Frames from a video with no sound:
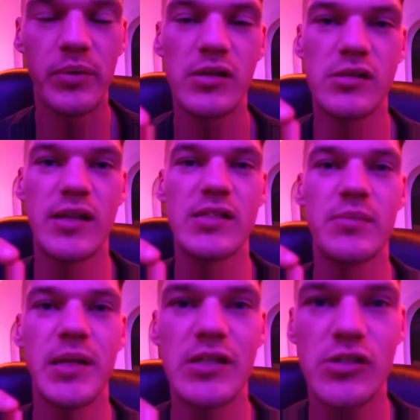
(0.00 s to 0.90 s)
because I get to
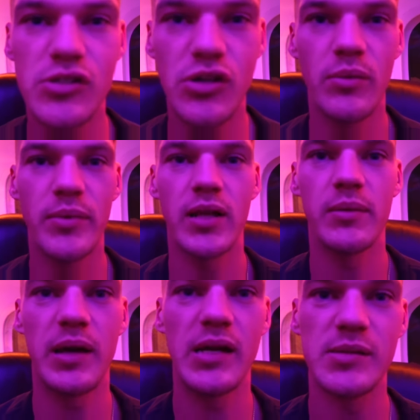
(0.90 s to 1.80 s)
meet so many
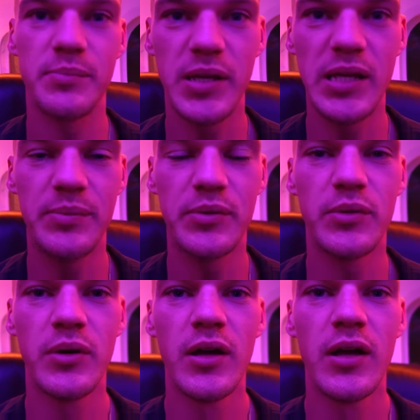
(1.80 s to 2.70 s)
amazing people
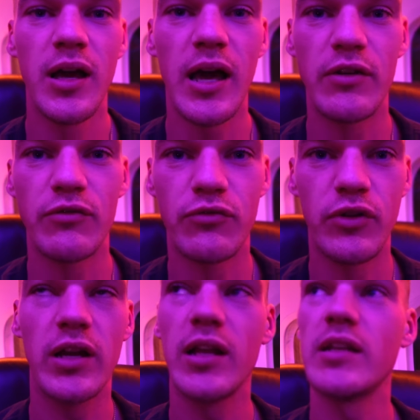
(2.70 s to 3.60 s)
and
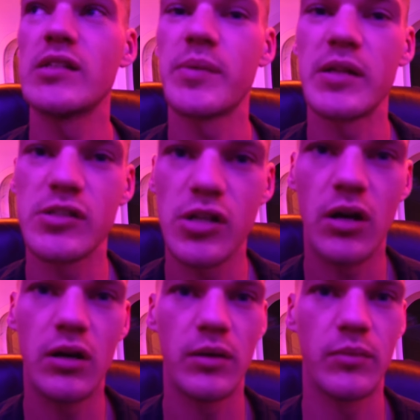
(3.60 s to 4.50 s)
really spend
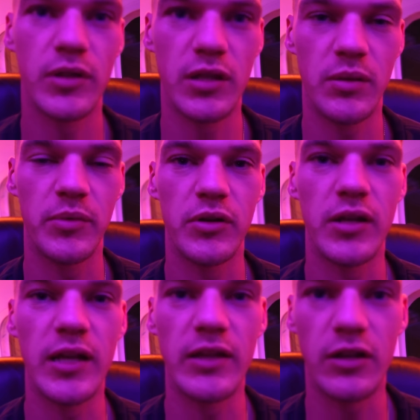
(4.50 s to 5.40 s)
time with a
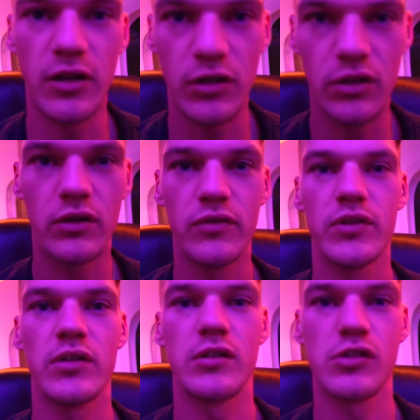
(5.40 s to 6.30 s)
community that I love
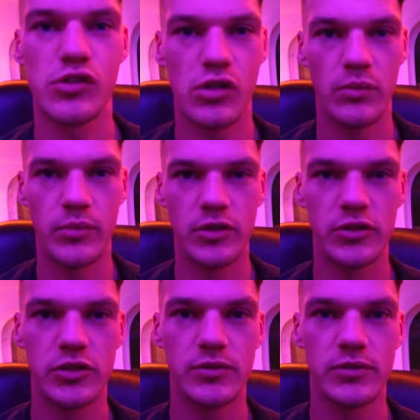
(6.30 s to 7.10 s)
so much.